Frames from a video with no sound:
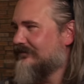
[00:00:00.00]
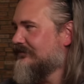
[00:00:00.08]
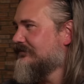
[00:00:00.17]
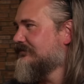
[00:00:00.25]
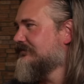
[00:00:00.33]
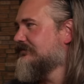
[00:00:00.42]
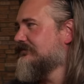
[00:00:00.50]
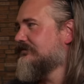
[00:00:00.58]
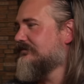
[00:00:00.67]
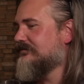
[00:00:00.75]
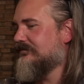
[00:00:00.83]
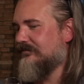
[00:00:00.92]

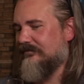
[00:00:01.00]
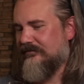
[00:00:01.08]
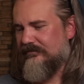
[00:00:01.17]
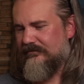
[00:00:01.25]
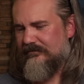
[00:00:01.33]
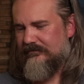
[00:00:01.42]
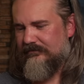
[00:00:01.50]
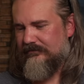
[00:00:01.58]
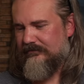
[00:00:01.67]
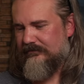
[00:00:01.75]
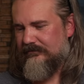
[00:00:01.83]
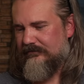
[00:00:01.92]

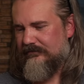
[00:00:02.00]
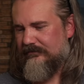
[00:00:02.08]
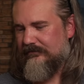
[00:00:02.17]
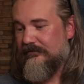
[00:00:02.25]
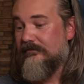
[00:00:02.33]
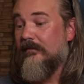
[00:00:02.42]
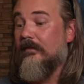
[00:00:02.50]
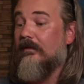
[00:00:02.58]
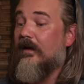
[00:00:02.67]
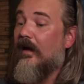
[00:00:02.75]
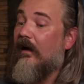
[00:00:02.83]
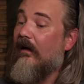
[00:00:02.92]

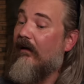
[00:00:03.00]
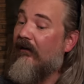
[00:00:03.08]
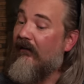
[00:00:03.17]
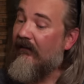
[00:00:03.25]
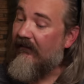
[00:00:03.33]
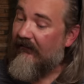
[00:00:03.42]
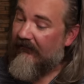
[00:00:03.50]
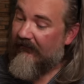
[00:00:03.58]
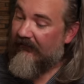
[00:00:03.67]
(silent)